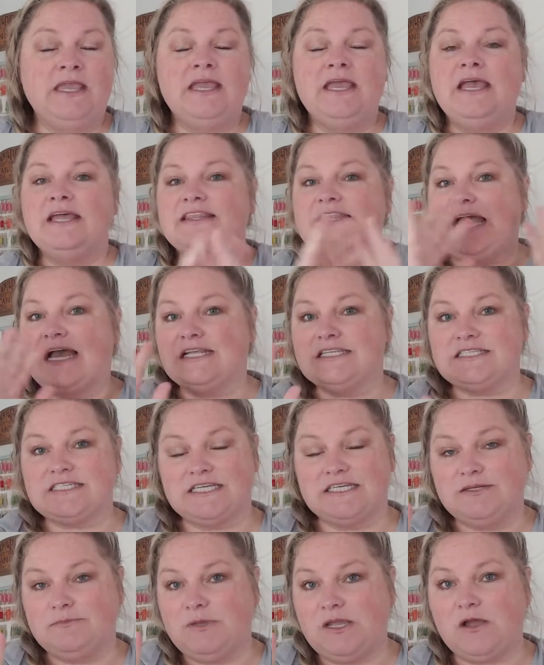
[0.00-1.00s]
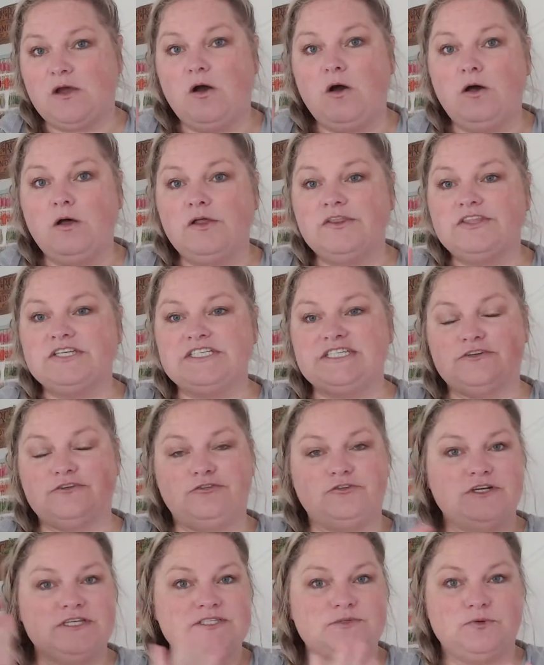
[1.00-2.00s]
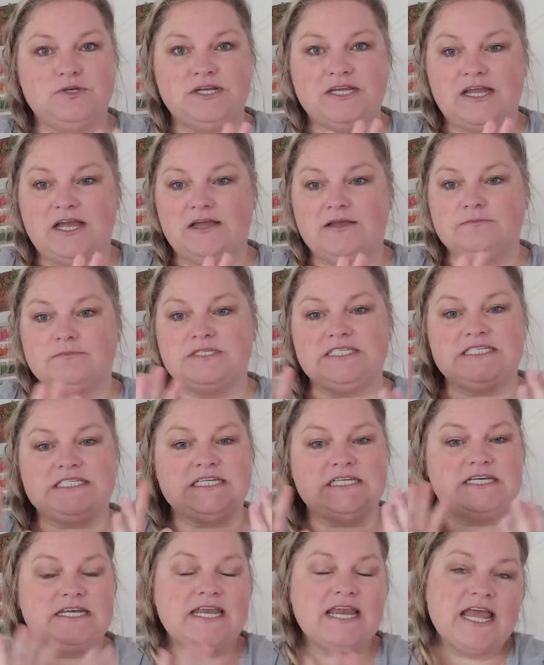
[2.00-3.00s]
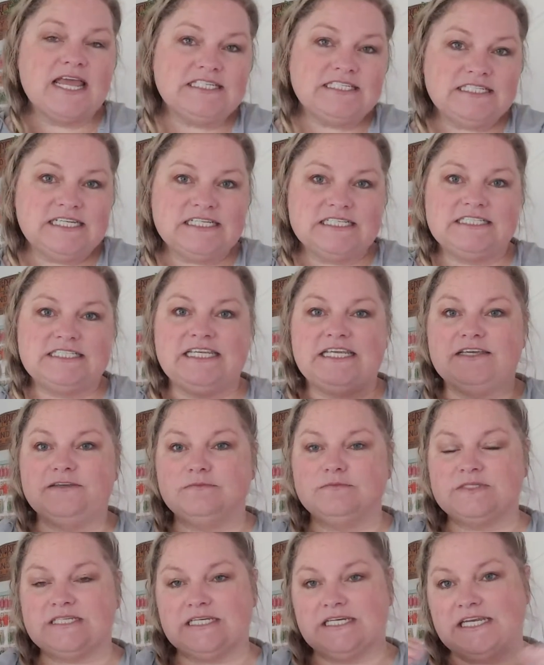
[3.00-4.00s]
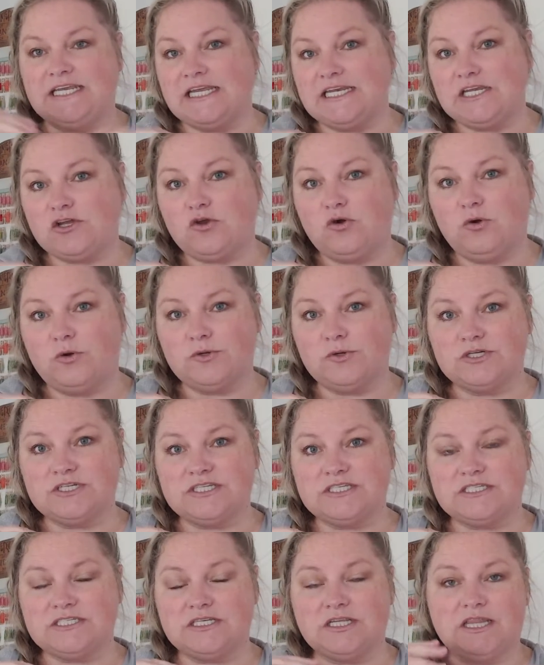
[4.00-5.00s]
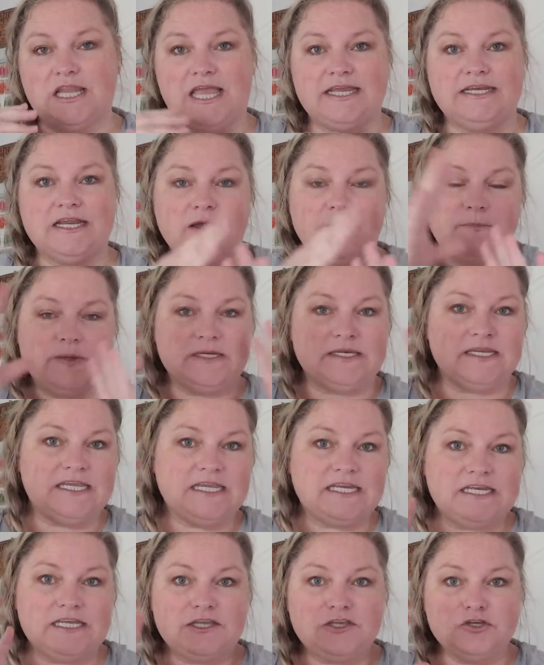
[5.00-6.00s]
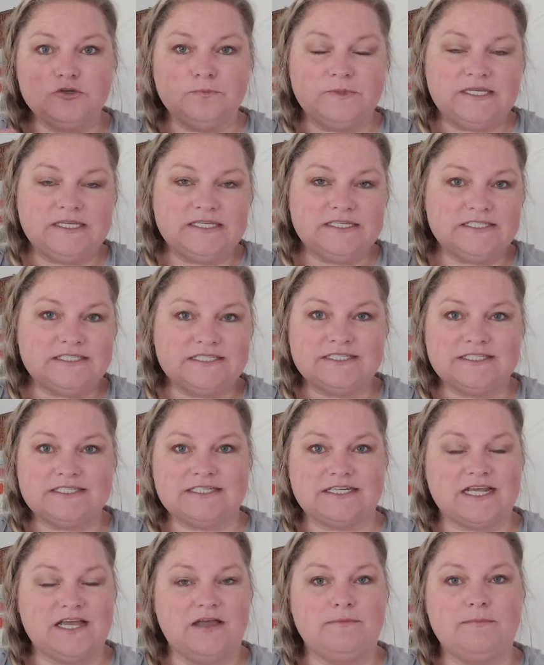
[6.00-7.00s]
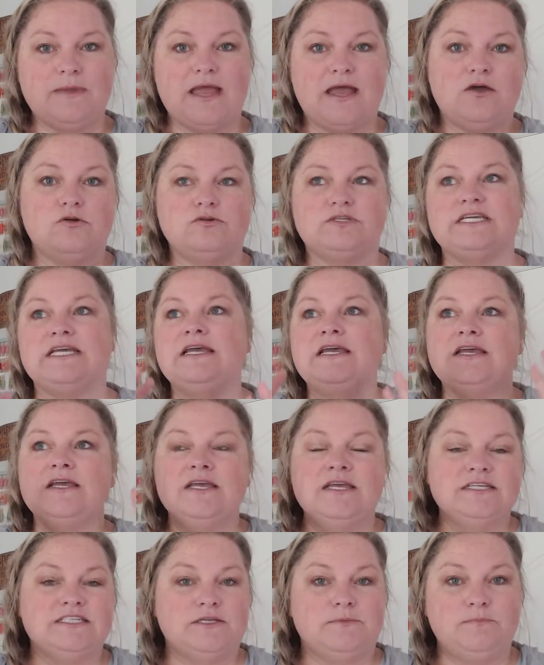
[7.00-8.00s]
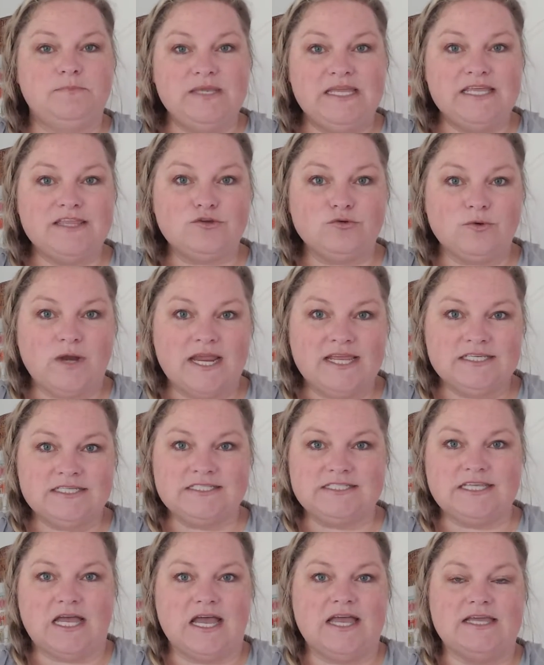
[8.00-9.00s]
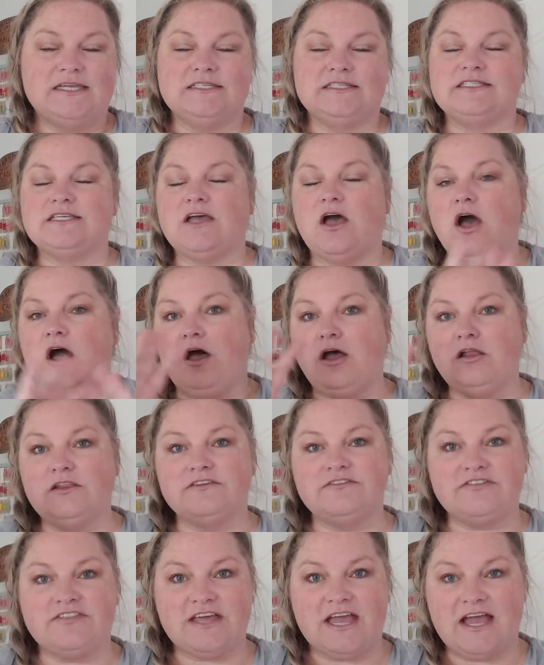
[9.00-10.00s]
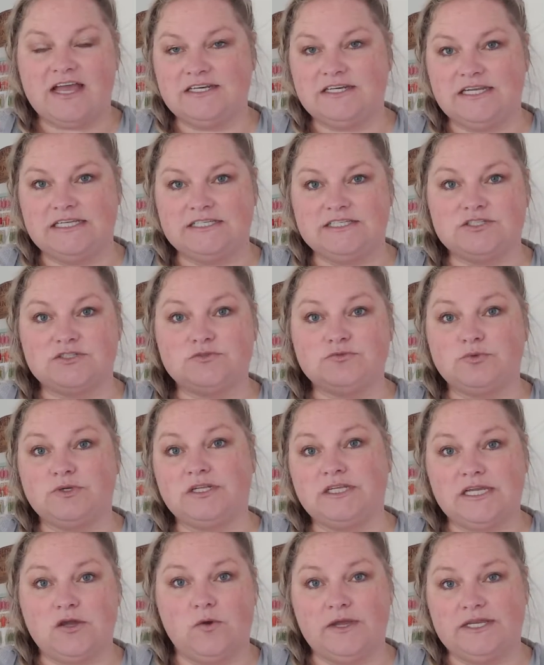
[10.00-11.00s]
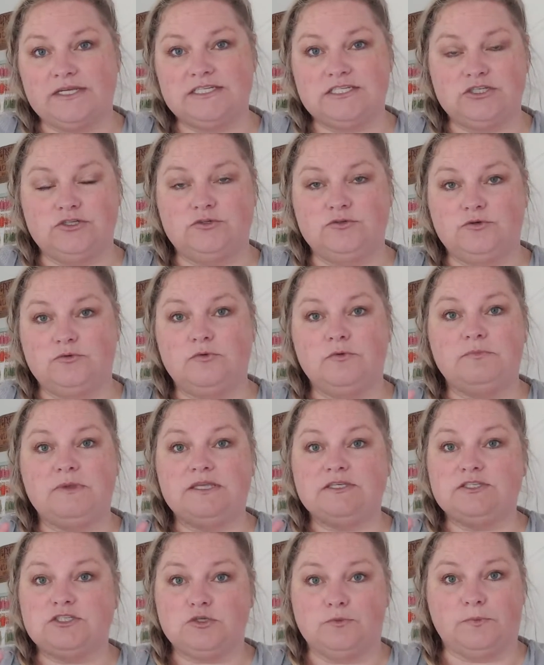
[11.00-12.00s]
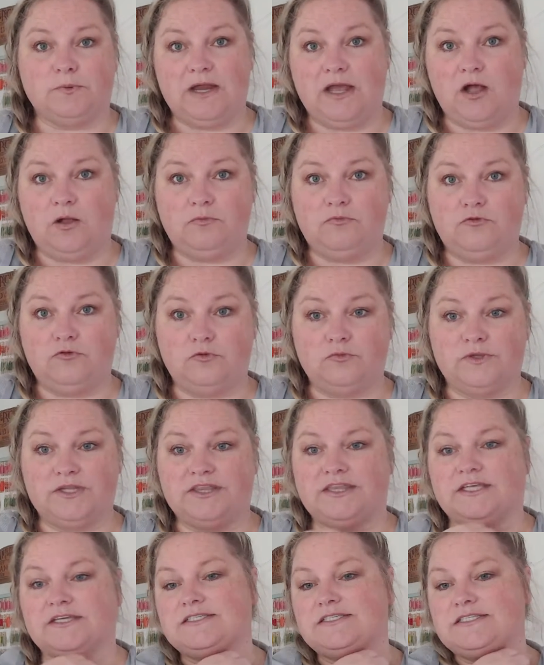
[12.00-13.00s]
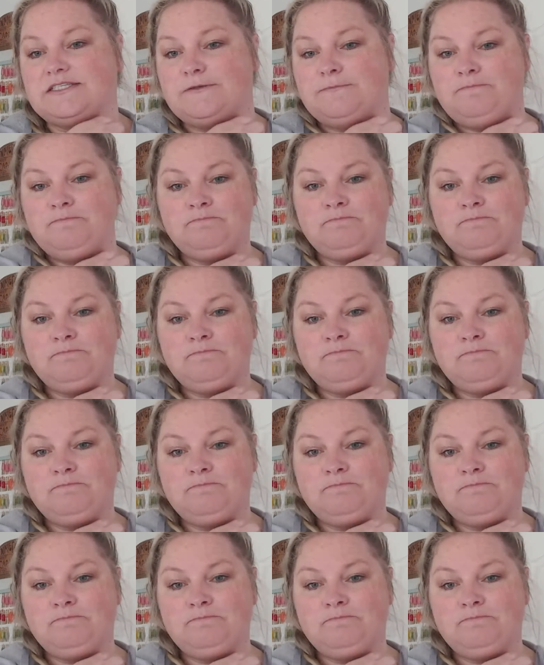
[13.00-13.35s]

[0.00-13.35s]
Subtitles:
That's going to make all the difference when it comes to nesting seams and getting corners to line up and getting your pieces to come out to be the right size. All of that is really going to be super helpful with this.